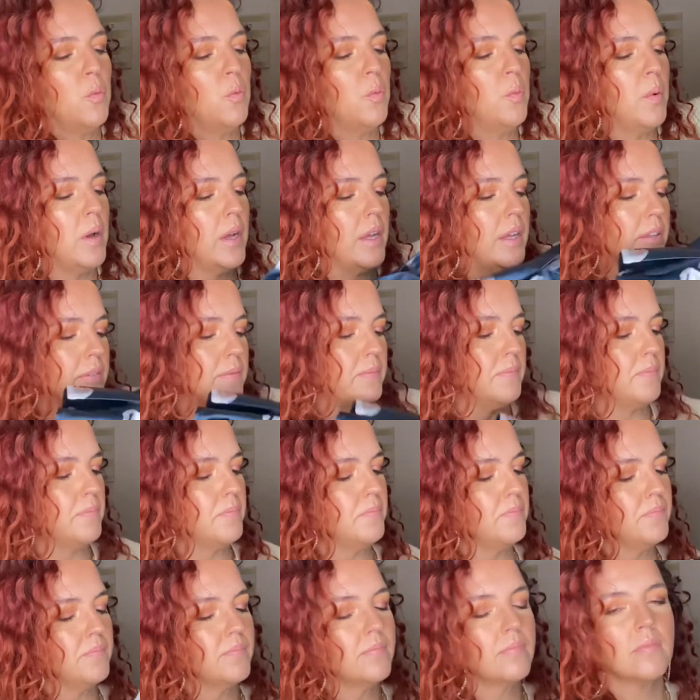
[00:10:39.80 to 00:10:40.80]
but
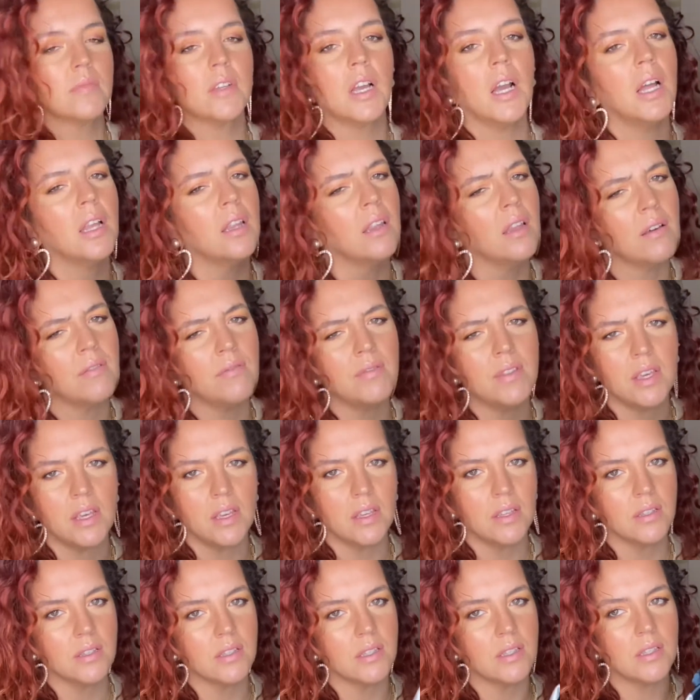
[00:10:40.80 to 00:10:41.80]
I love
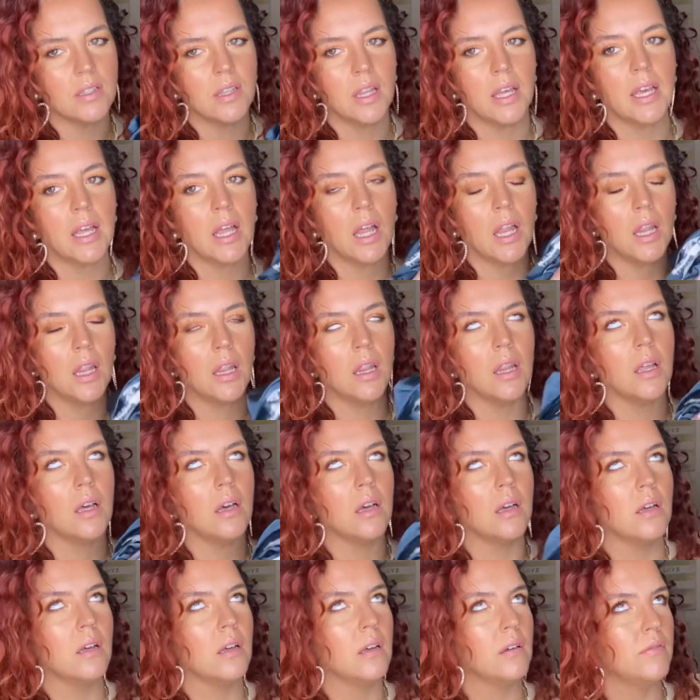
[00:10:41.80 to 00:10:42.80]
these. Like
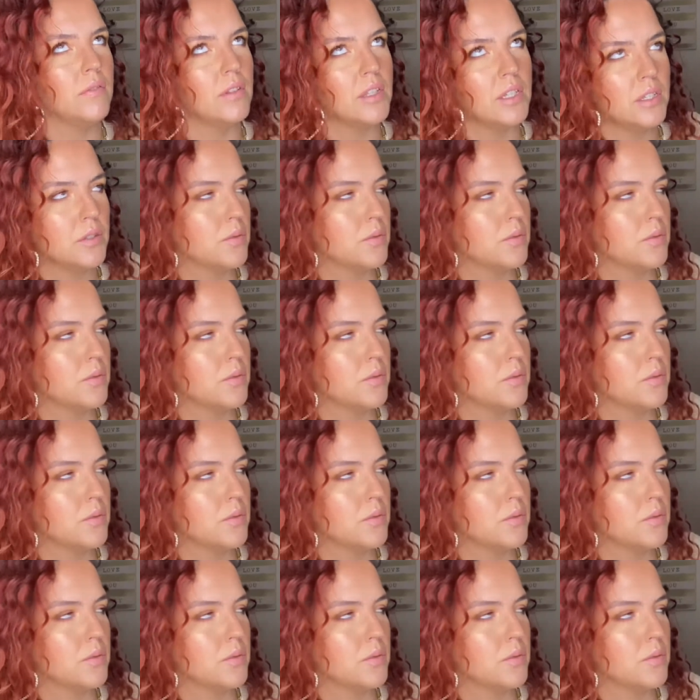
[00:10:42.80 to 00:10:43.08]
love these